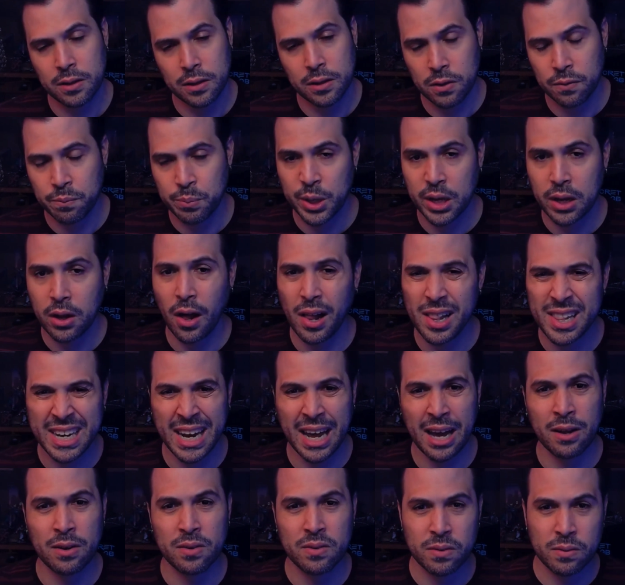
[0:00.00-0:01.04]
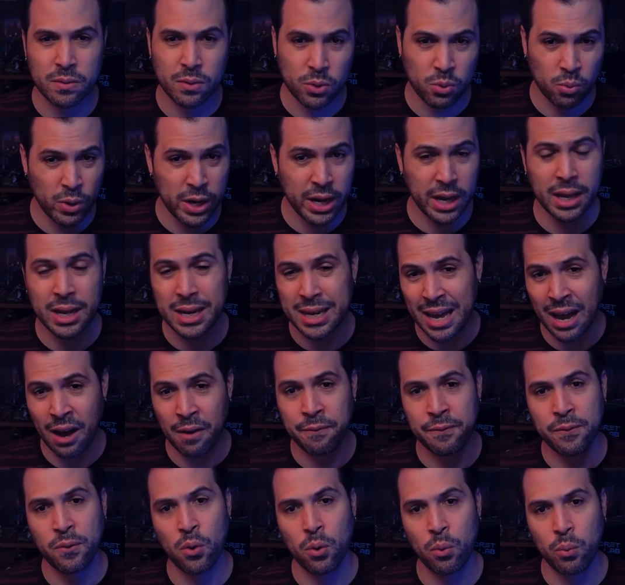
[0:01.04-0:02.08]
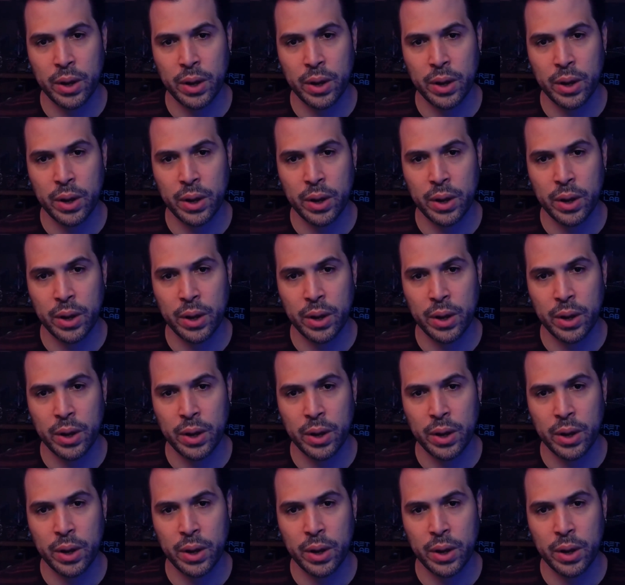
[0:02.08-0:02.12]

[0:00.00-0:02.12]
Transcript: you've been calling out 3 and now 4